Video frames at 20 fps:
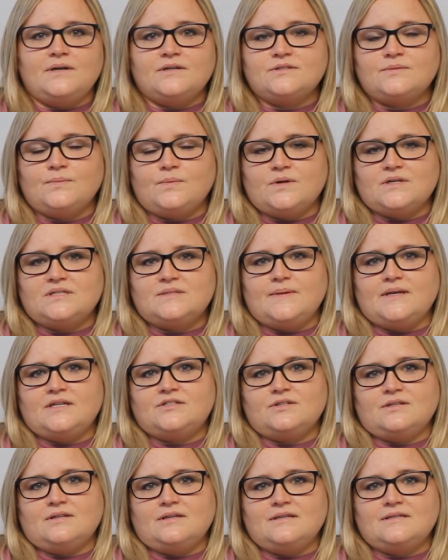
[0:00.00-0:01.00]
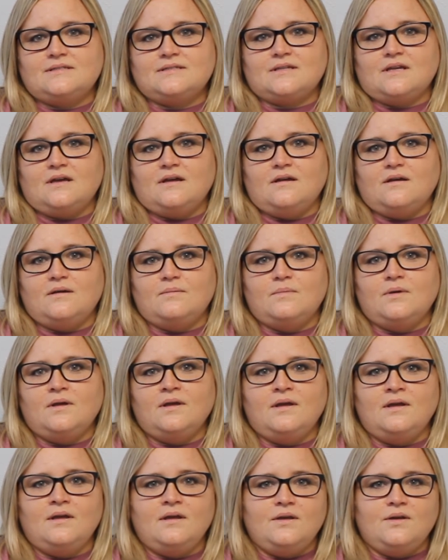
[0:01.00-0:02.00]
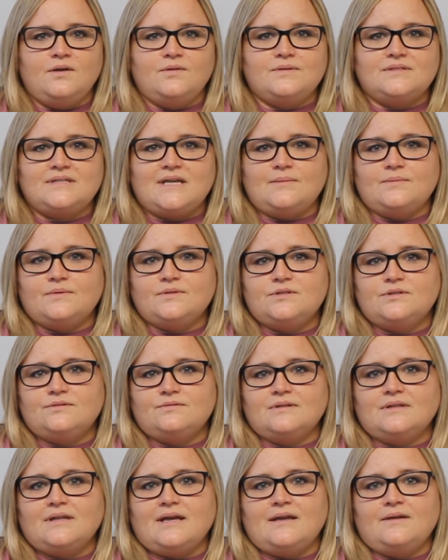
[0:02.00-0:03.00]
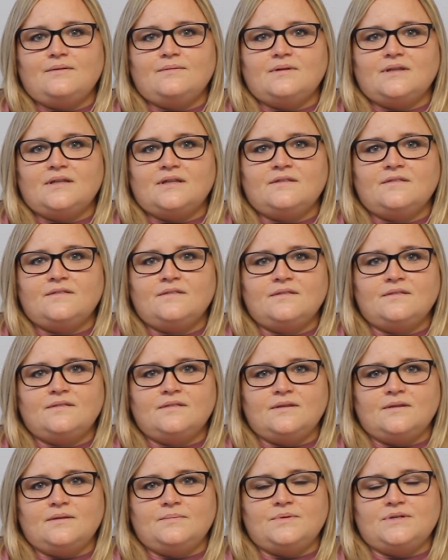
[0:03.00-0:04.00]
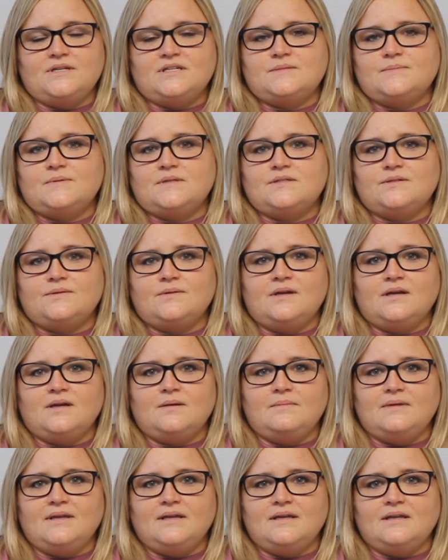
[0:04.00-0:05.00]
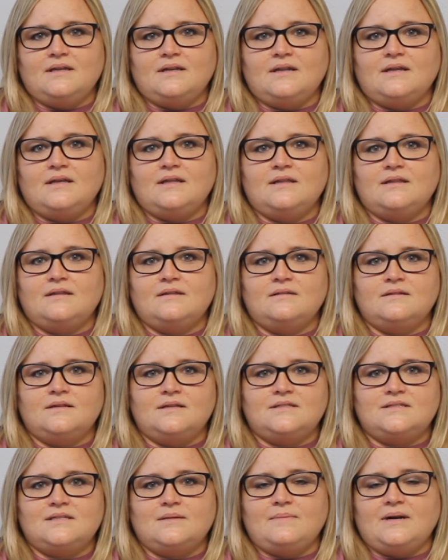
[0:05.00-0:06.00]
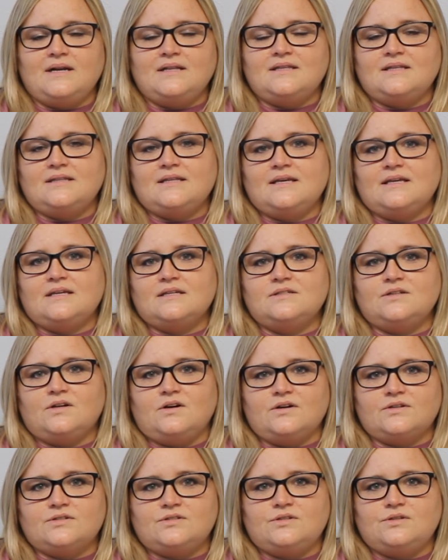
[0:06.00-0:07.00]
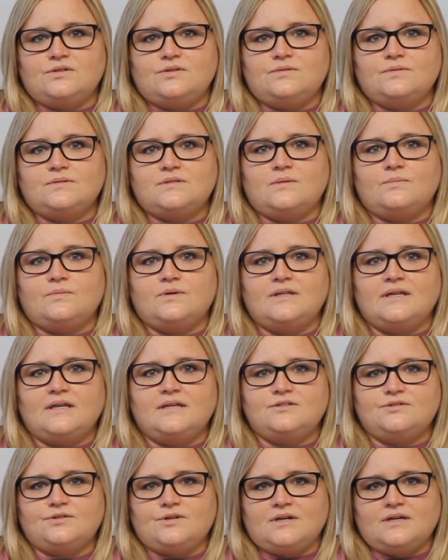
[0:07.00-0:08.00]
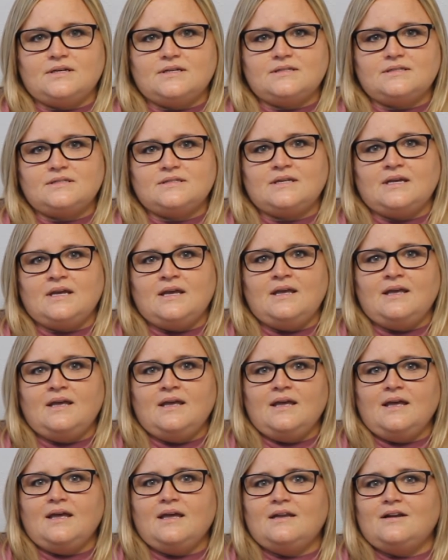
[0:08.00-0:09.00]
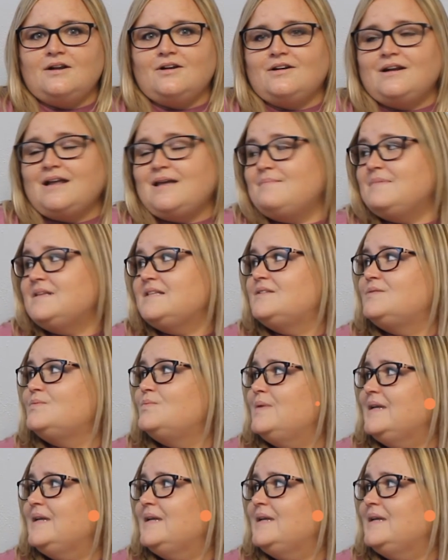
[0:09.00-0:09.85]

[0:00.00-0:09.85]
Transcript: peer support specialist come who is able to relate with the participants who come in, and it's somebody that they can talk to, someone they trust. And her name is